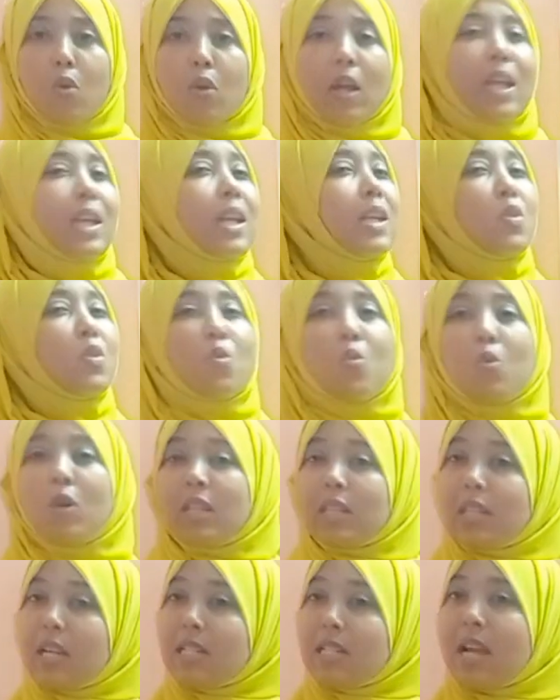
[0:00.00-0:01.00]
and I don't
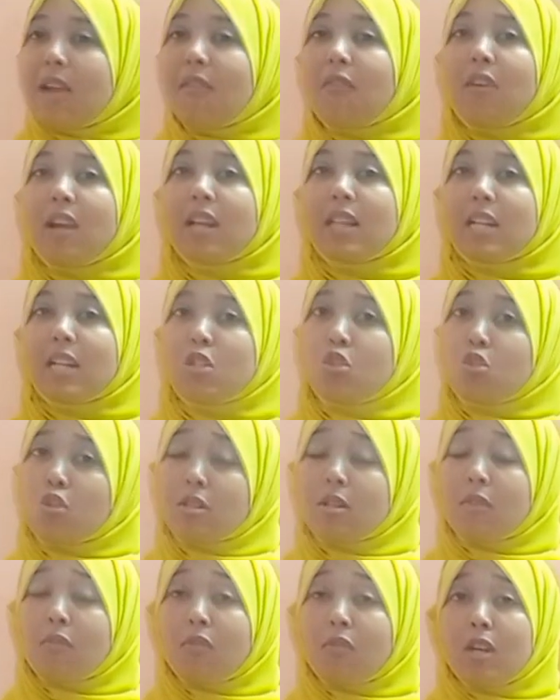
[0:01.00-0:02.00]
want that. I find that
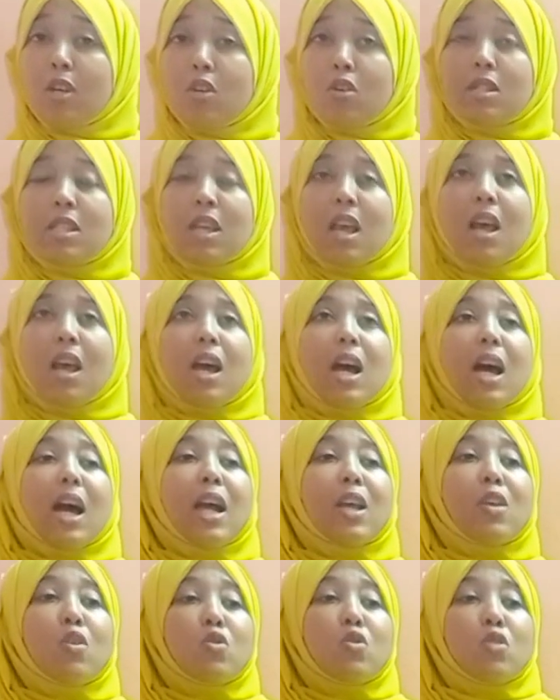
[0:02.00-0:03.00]
shorter videos are
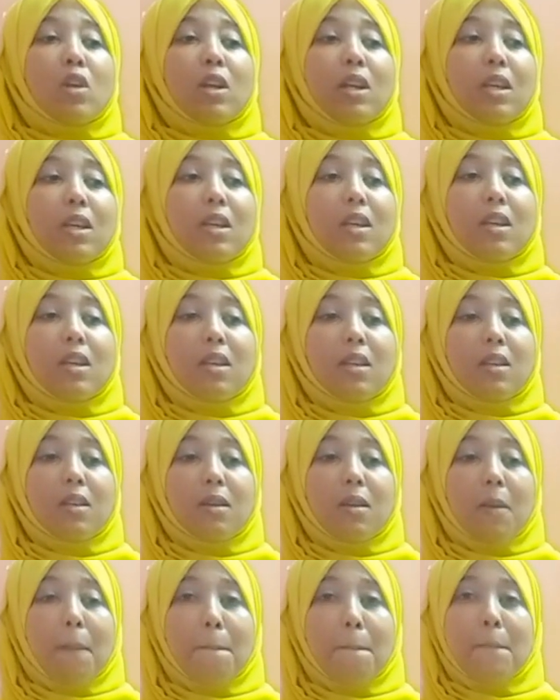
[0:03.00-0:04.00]

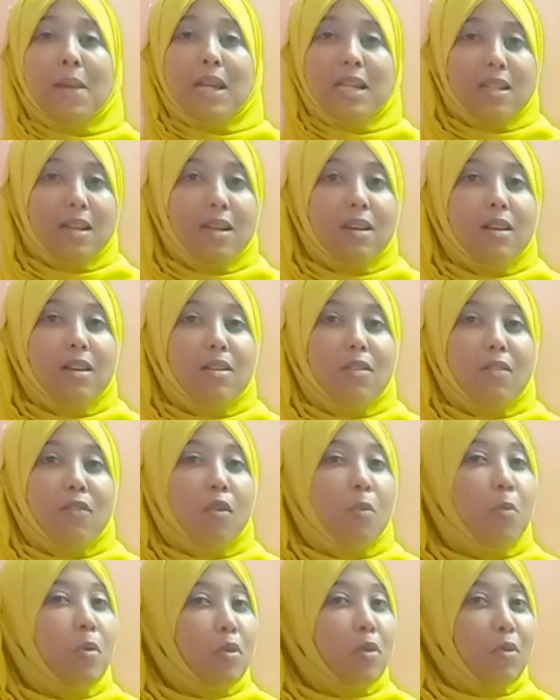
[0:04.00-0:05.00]
usually better
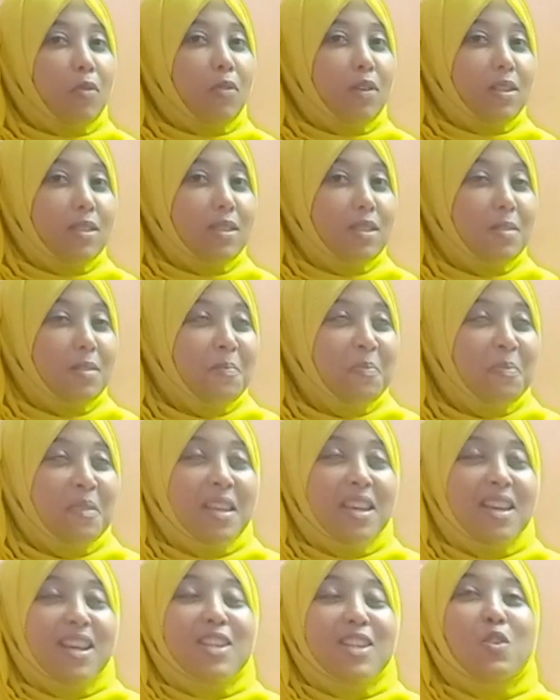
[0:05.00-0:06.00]
for both of us.
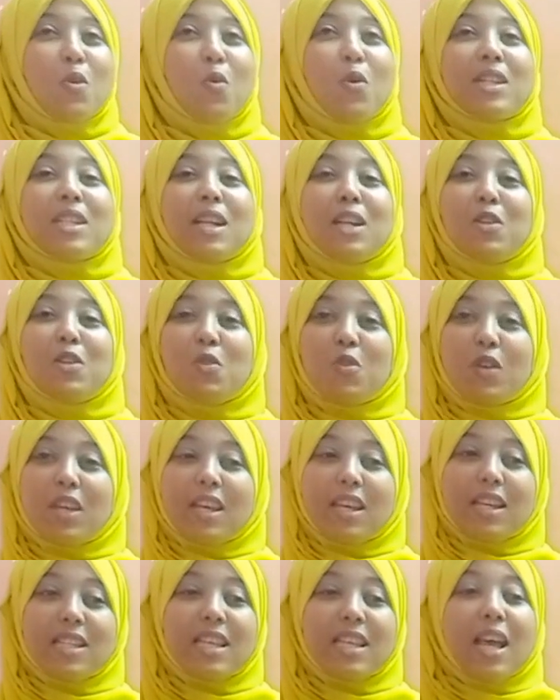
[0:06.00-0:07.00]
So what I'll do
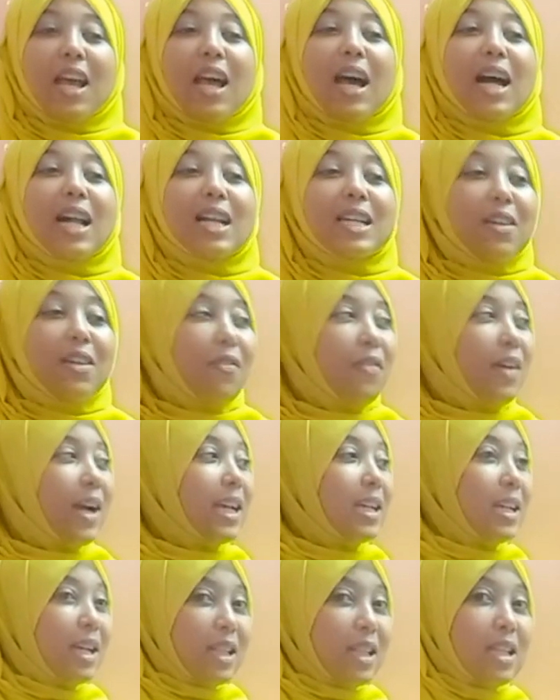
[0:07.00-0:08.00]
is, I'll
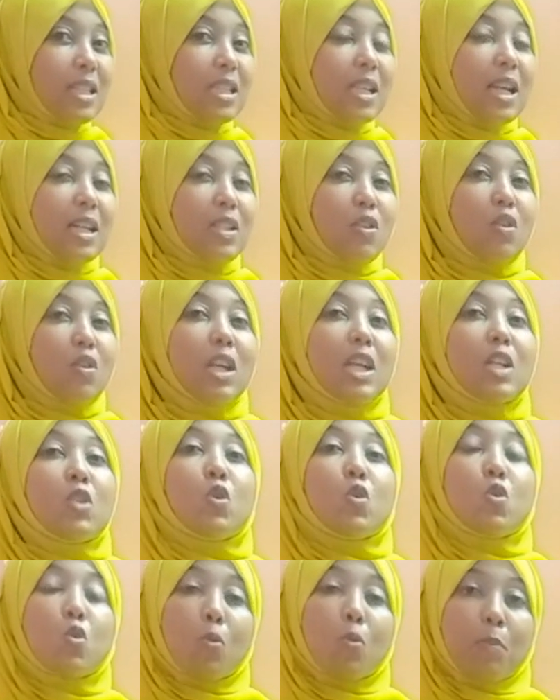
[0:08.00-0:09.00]
divide this lesson
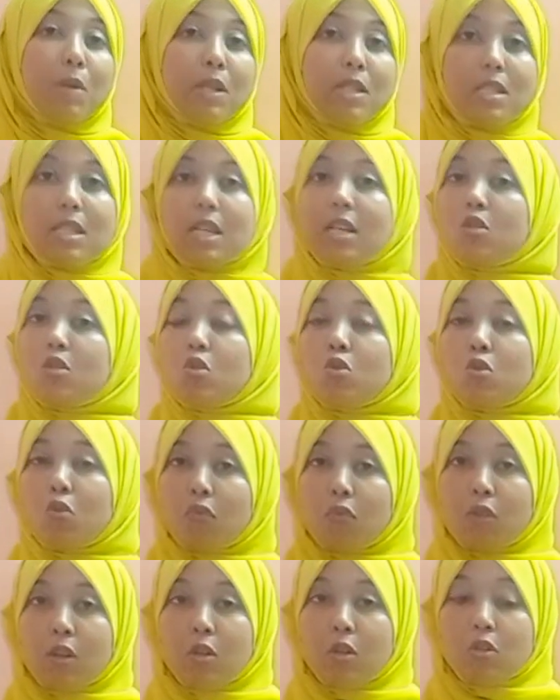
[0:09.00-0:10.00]
into two bits, into two
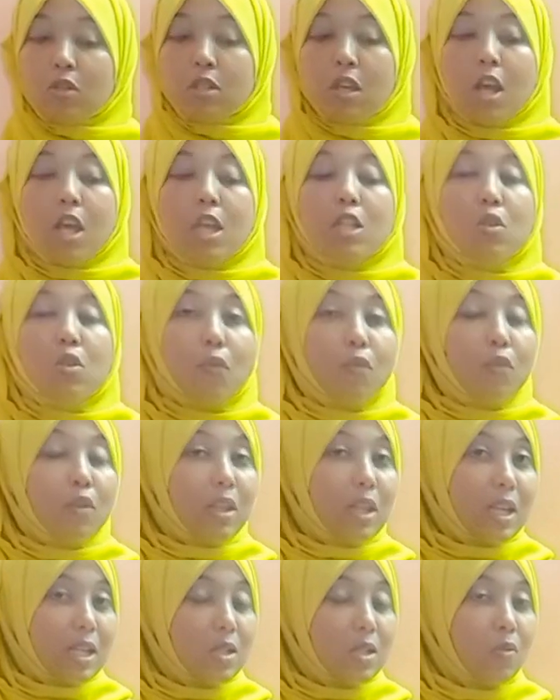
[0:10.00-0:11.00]
videos. So for
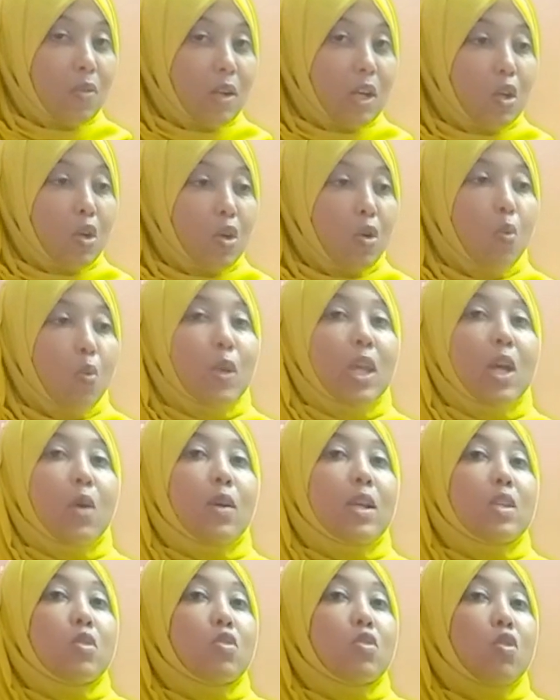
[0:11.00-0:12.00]
this video, we are
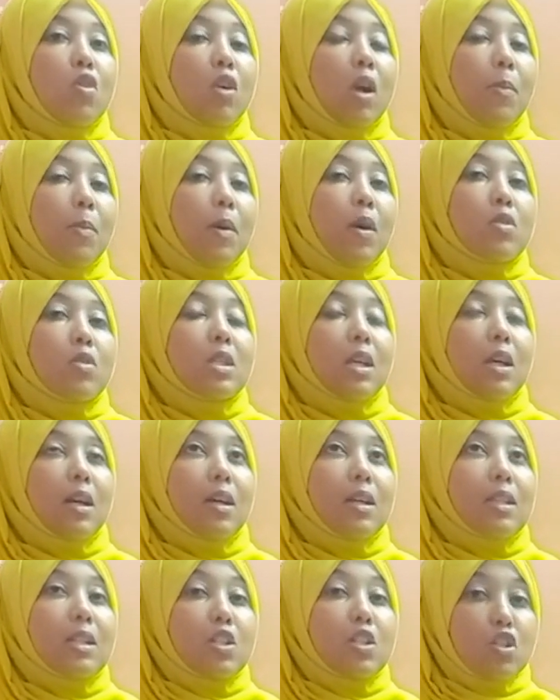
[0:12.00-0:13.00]
going to talk about
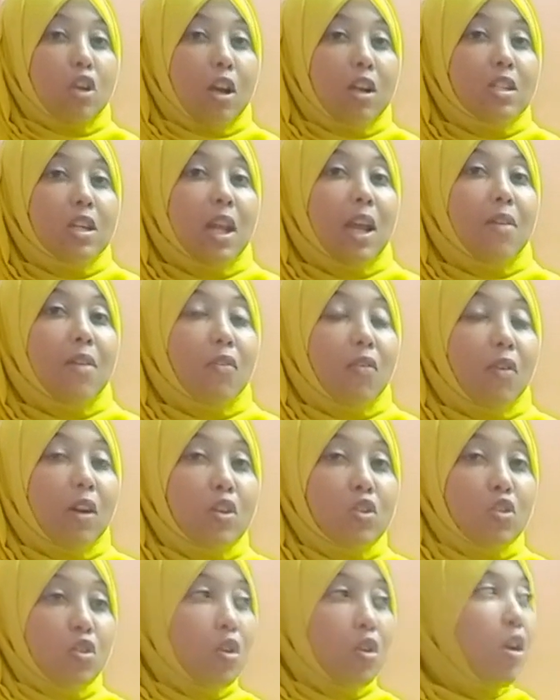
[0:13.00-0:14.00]
the structure and
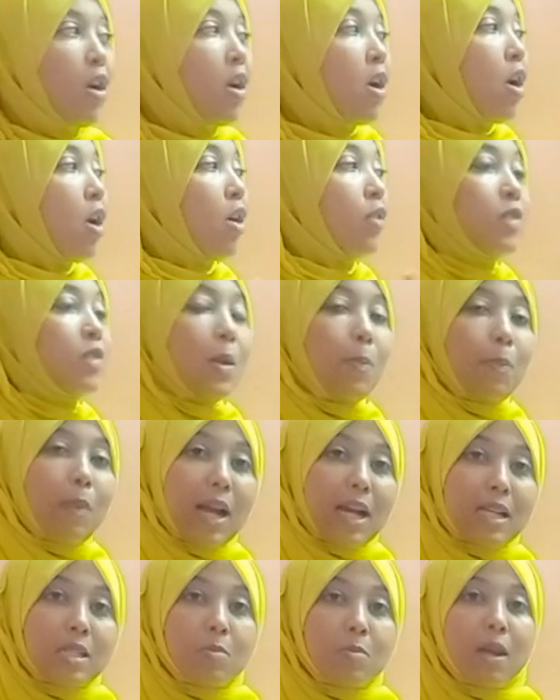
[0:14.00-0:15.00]
function of the
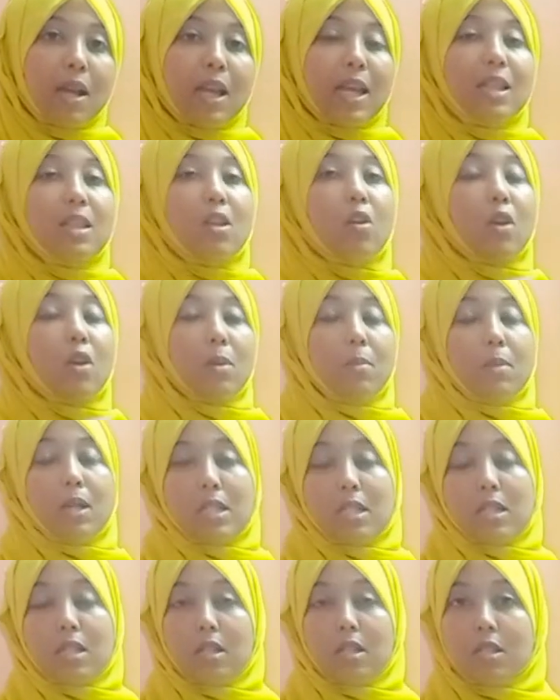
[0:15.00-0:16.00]
plasma and the red blood
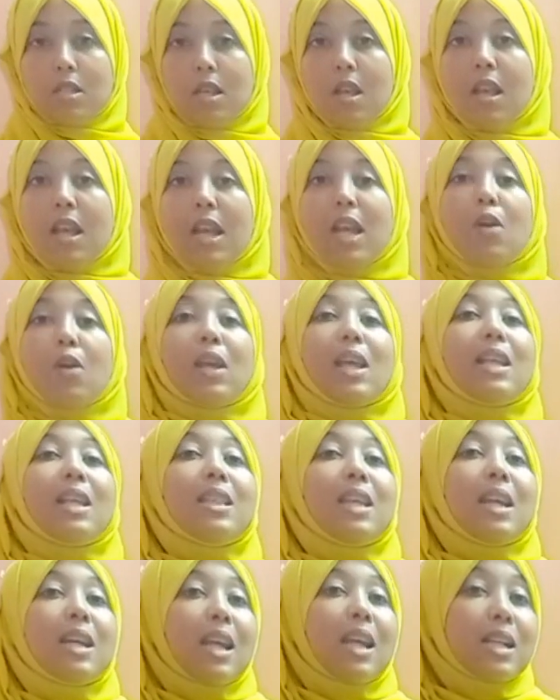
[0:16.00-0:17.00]
cells. Now, in
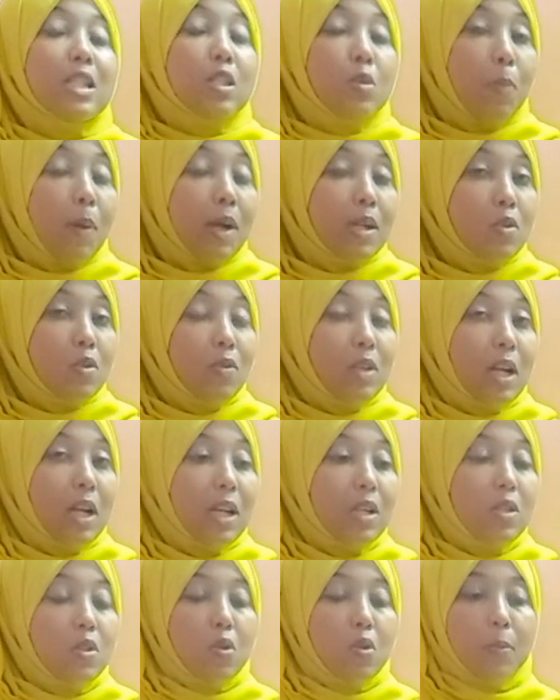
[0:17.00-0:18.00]
the next part of the
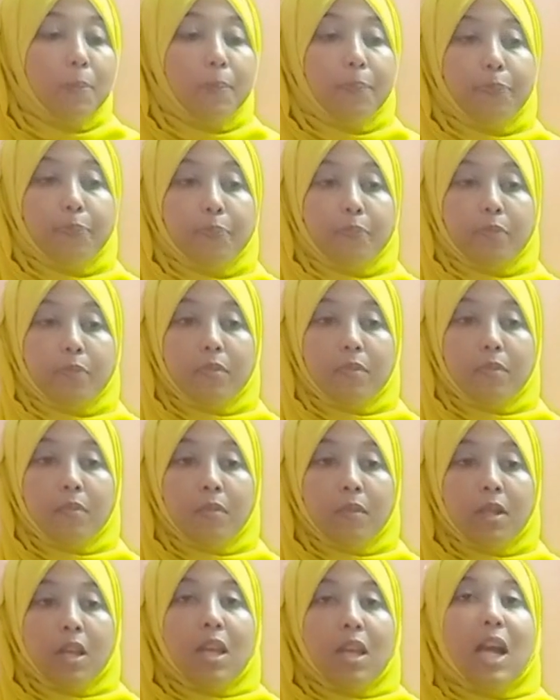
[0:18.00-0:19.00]
lesson,
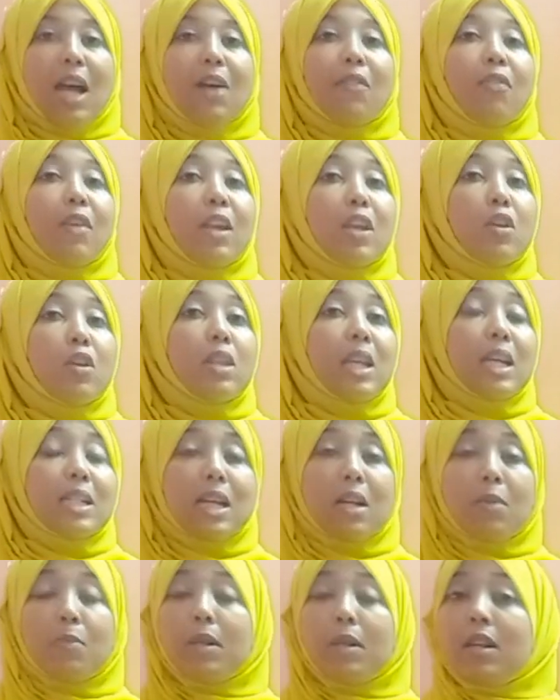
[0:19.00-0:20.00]
a video that
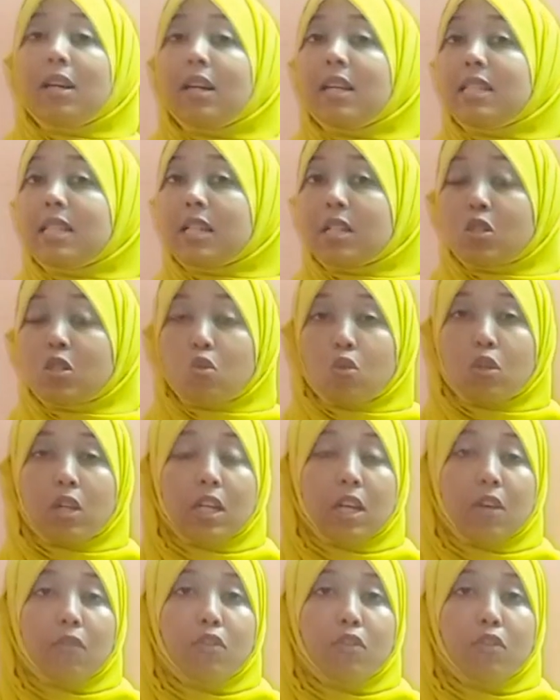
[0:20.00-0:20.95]
I'll be releasing soon enough,